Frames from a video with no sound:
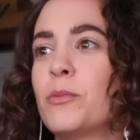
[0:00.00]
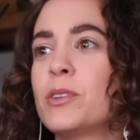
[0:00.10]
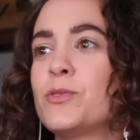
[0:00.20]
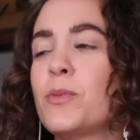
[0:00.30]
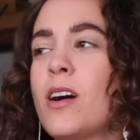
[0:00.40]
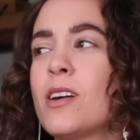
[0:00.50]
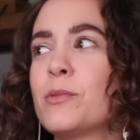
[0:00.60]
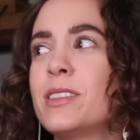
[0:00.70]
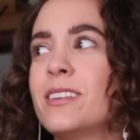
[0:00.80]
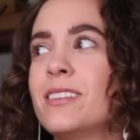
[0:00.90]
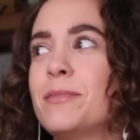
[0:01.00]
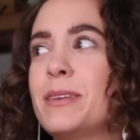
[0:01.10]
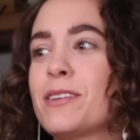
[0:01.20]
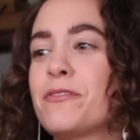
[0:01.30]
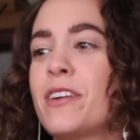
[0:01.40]
What's wrong with it
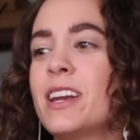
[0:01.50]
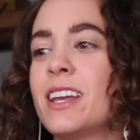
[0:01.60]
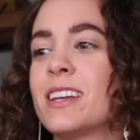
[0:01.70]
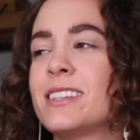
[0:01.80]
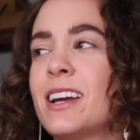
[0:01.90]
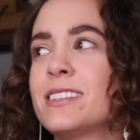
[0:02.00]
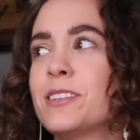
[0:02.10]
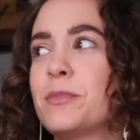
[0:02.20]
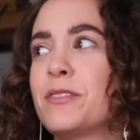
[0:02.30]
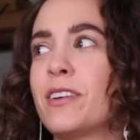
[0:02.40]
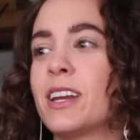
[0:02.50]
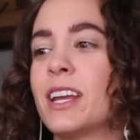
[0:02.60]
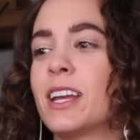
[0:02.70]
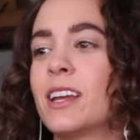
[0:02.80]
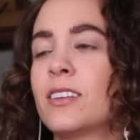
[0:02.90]
being funny? It's nice to be funny.